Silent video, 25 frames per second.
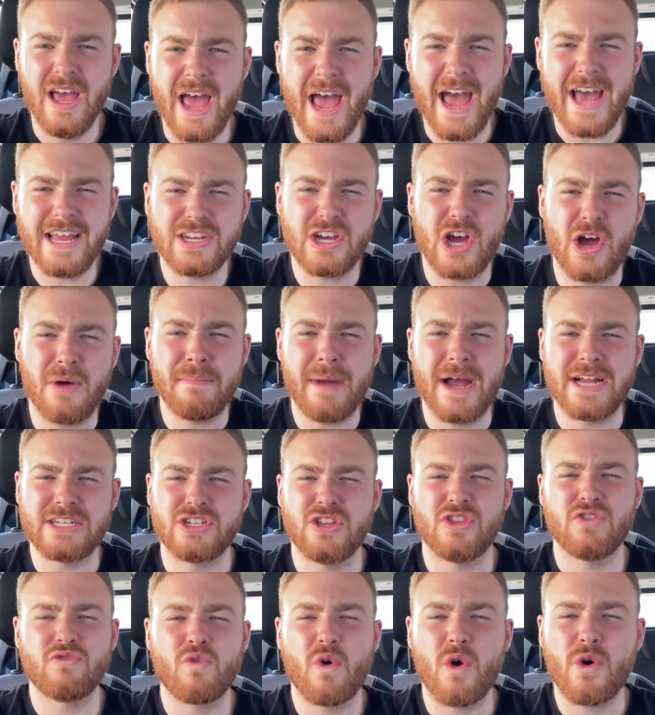And I
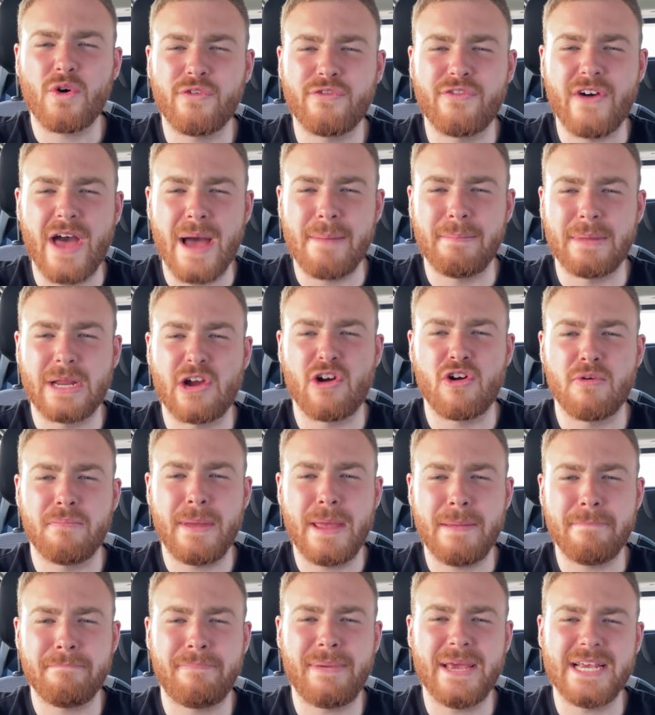imagine the royal family are a
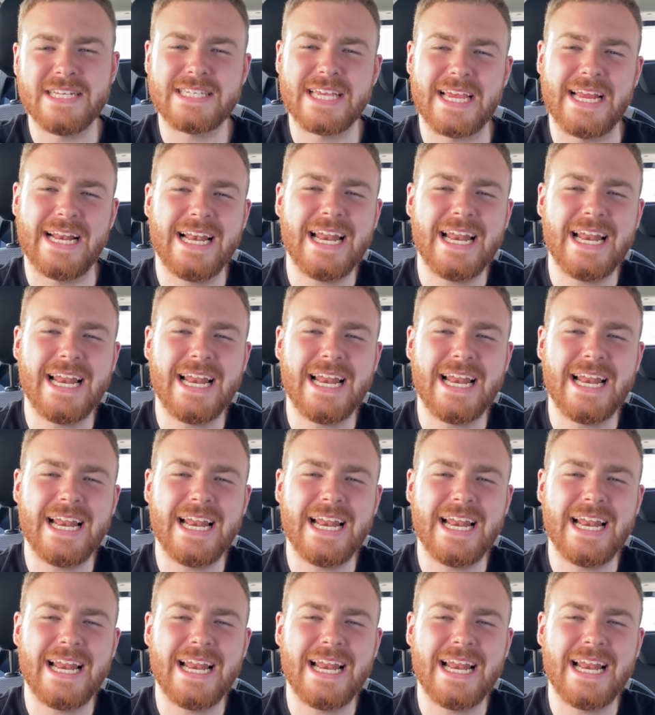bit busy